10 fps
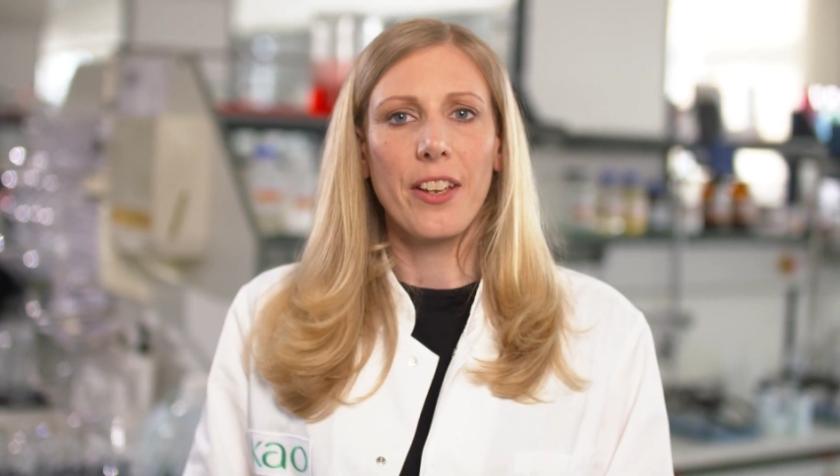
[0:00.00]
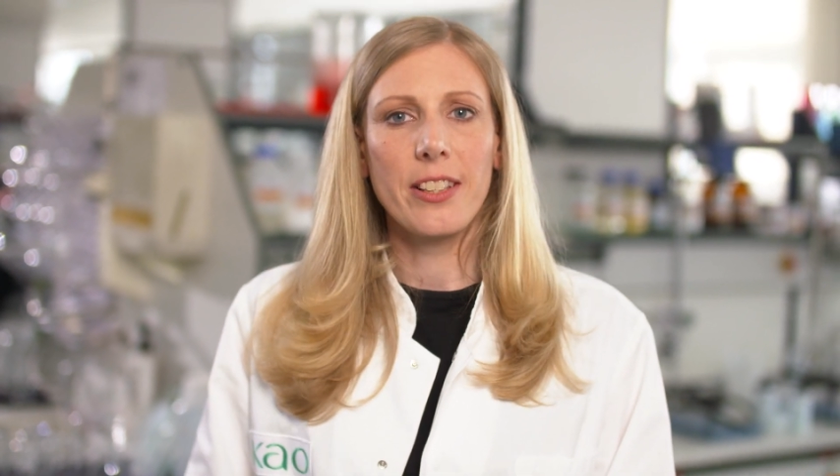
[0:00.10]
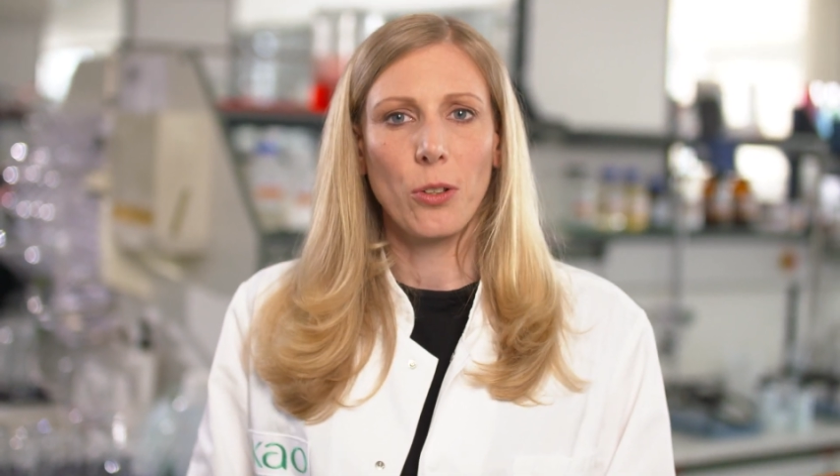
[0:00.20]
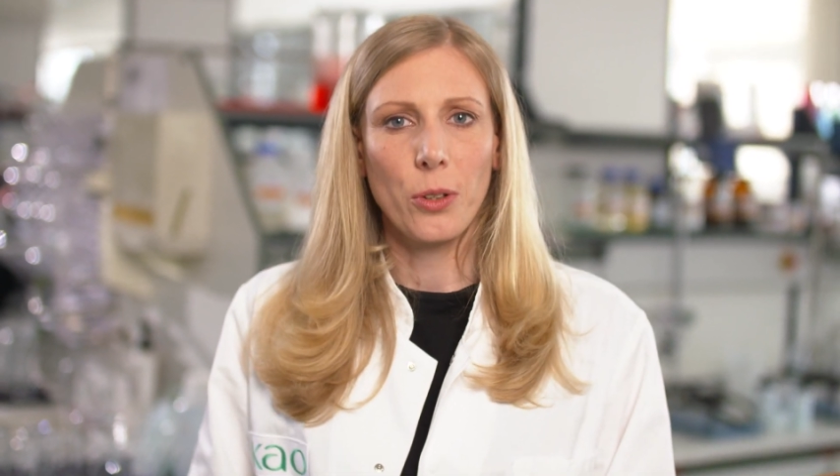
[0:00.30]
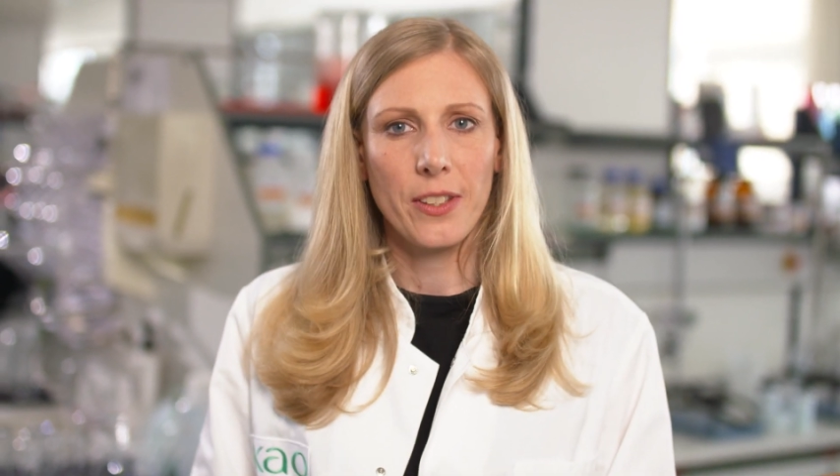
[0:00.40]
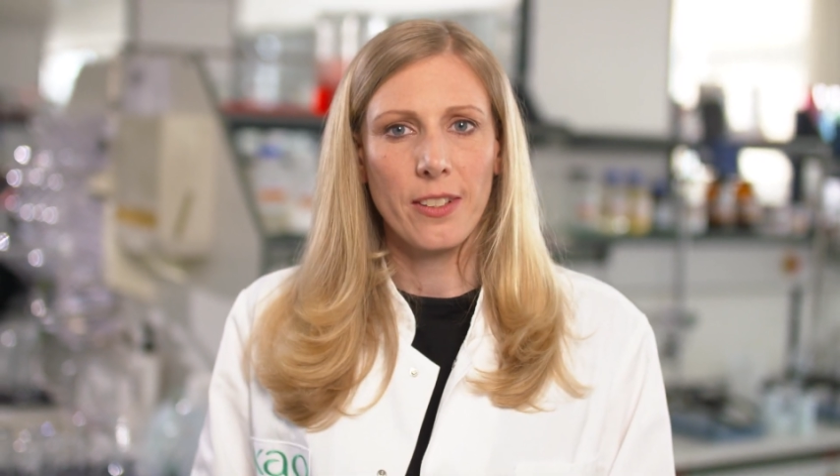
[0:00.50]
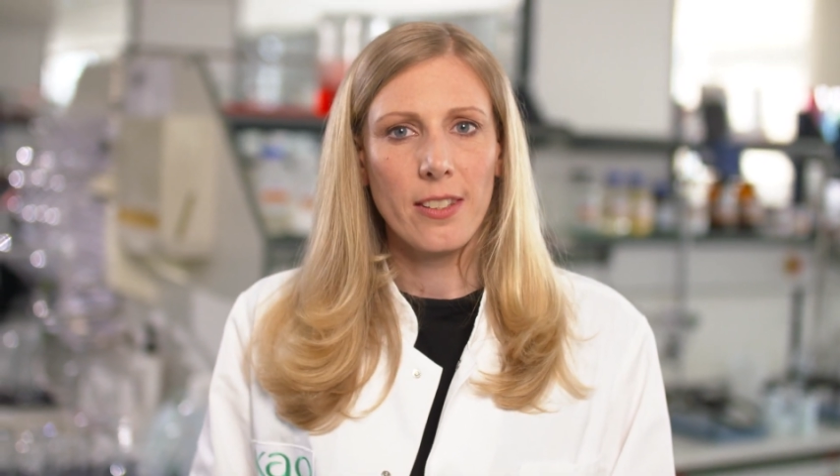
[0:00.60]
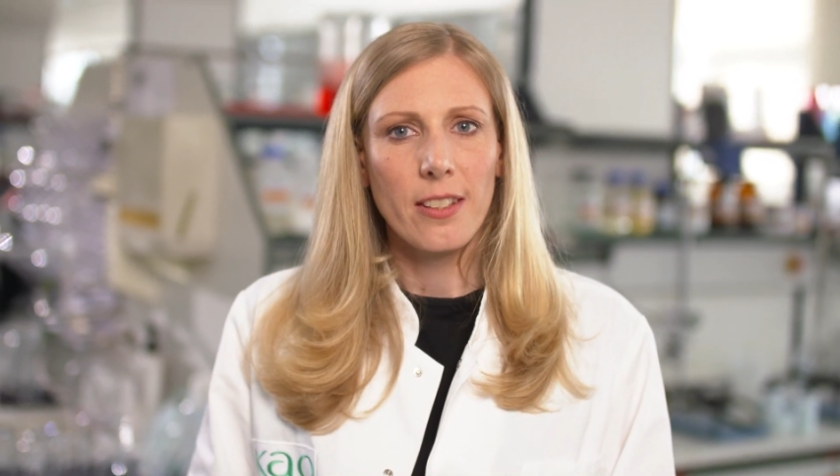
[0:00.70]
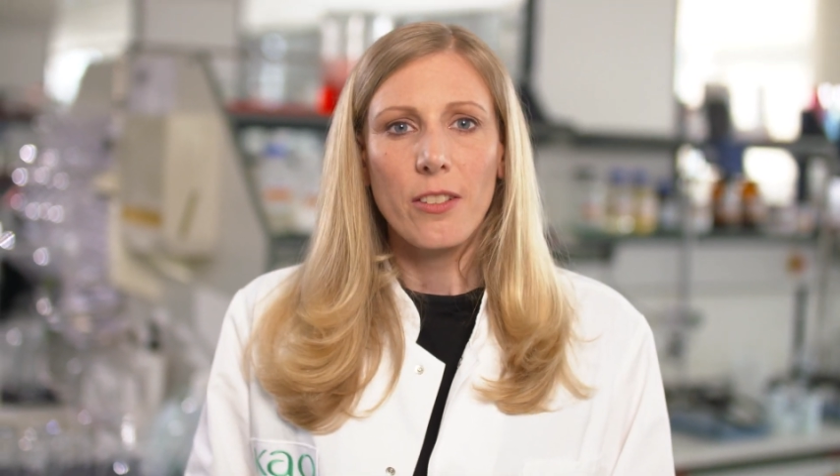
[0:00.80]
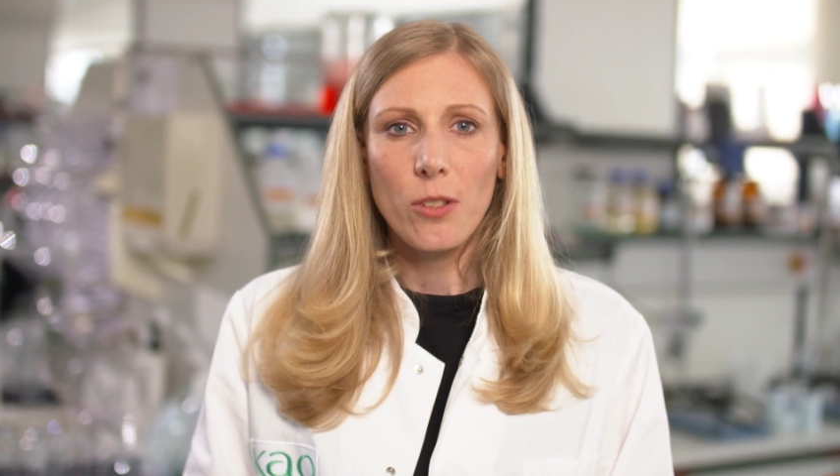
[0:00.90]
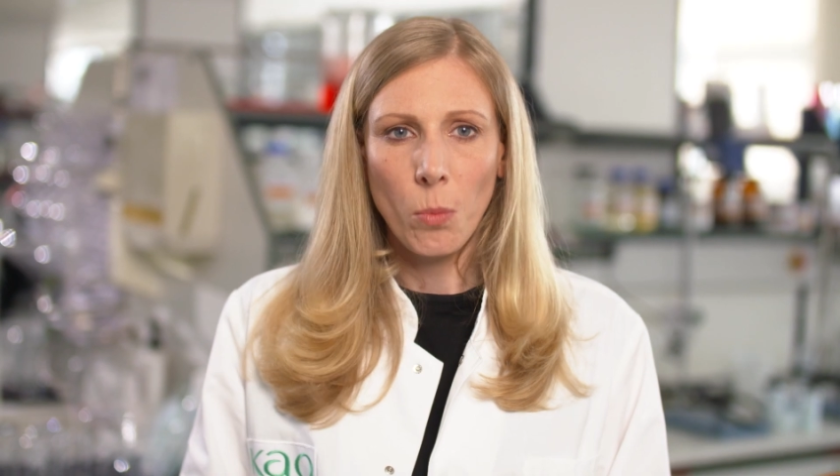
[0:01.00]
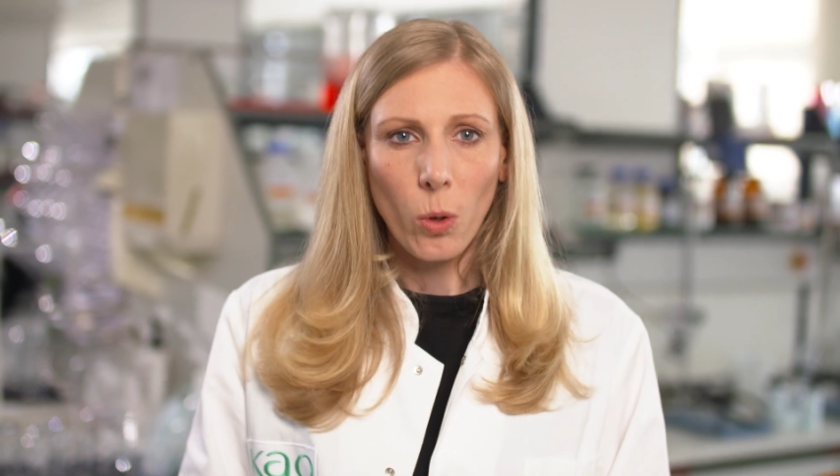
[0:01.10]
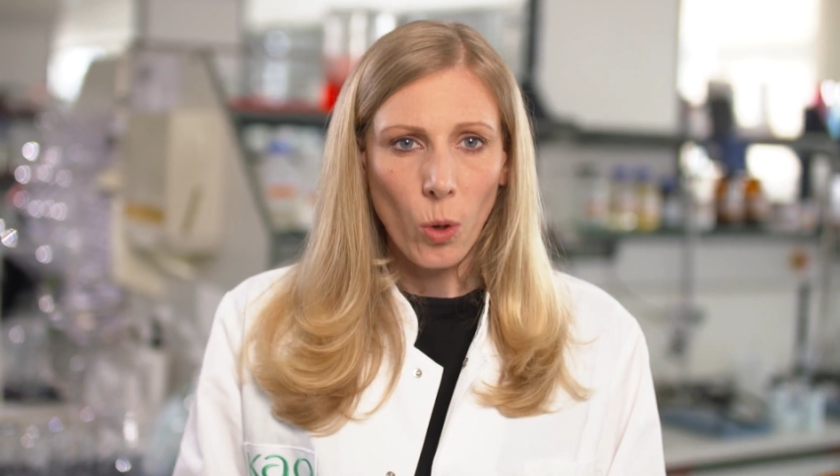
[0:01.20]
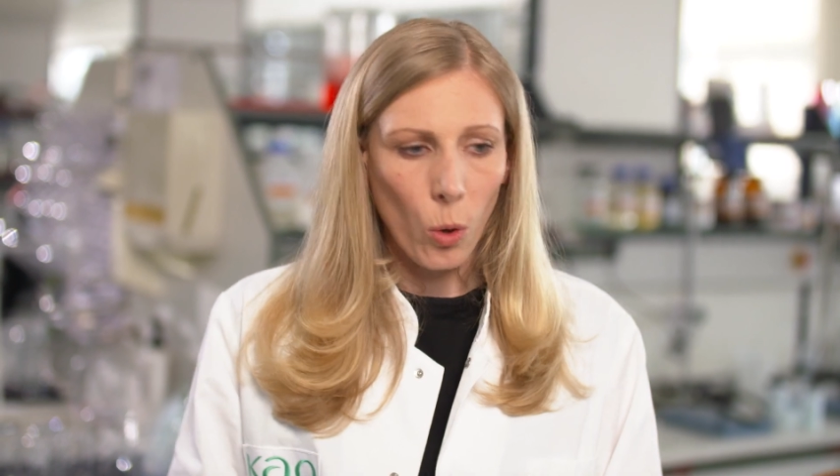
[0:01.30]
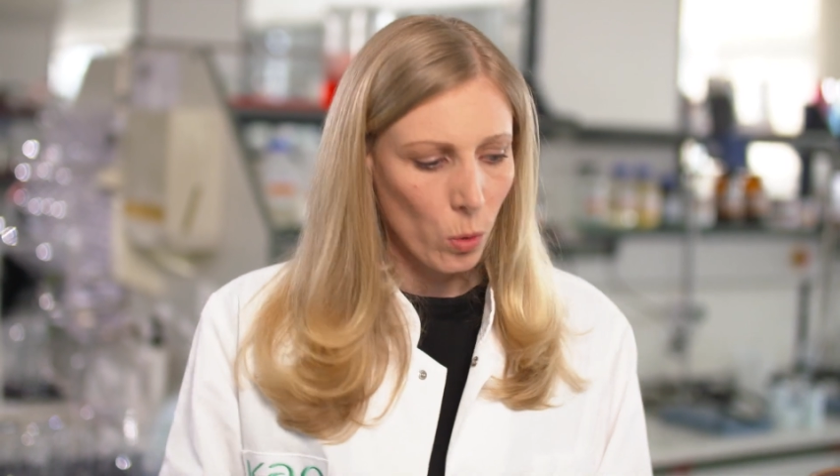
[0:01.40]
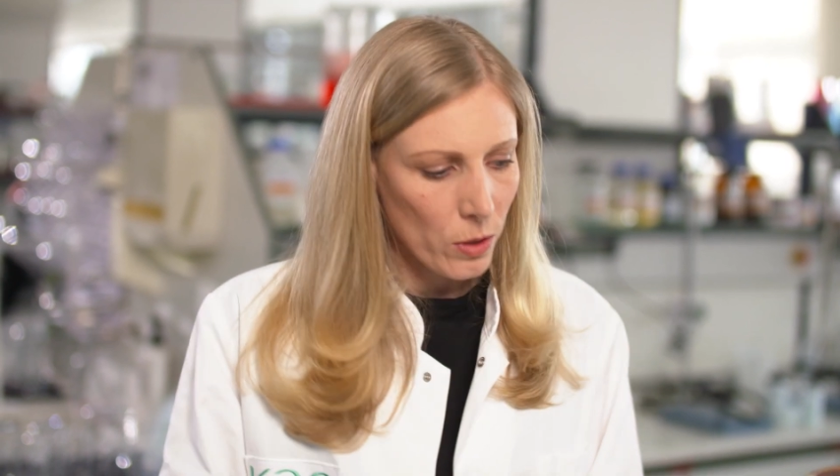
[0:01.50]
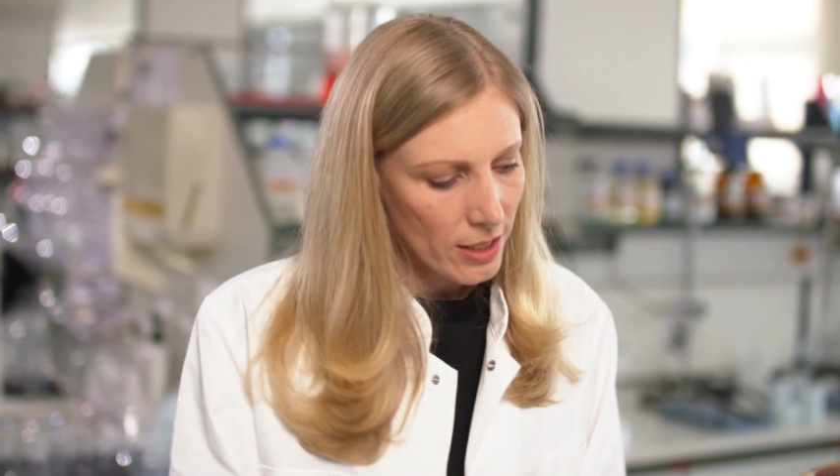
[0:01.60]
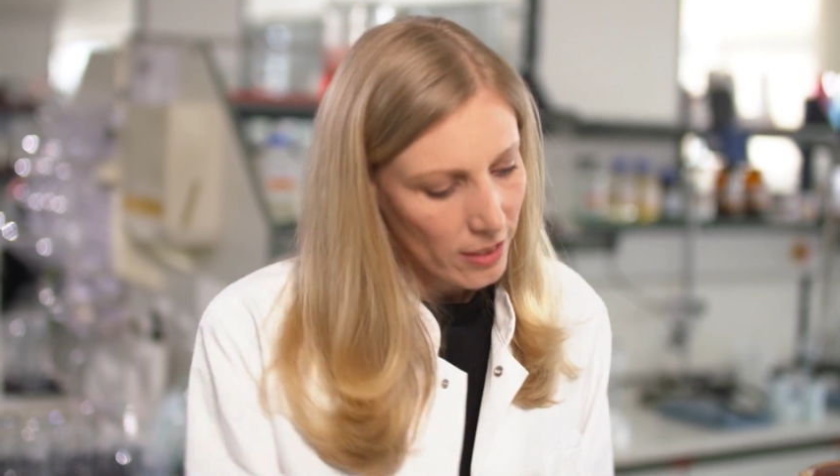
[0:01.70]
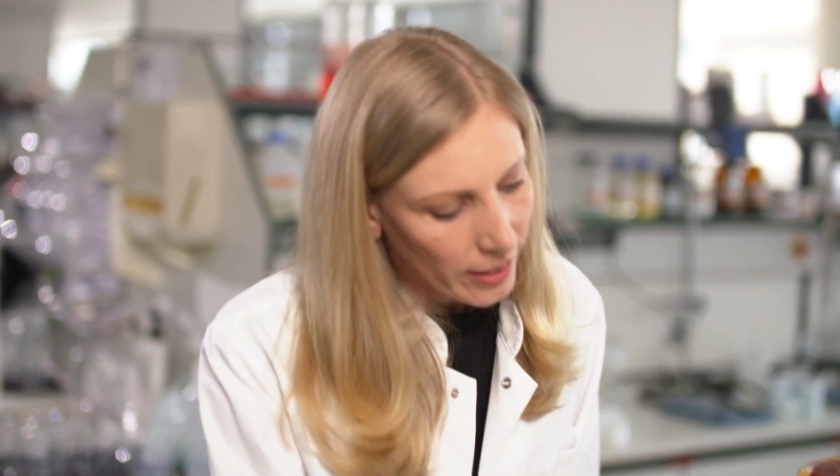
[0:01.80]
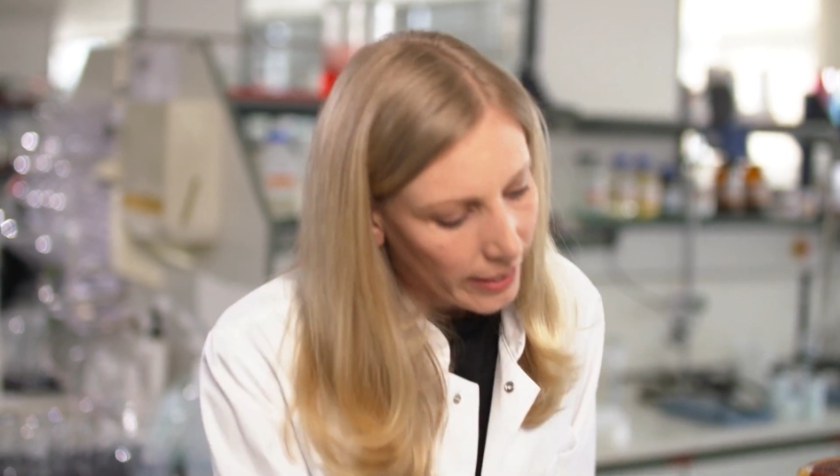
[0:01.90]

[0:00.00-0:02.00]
this causes small holes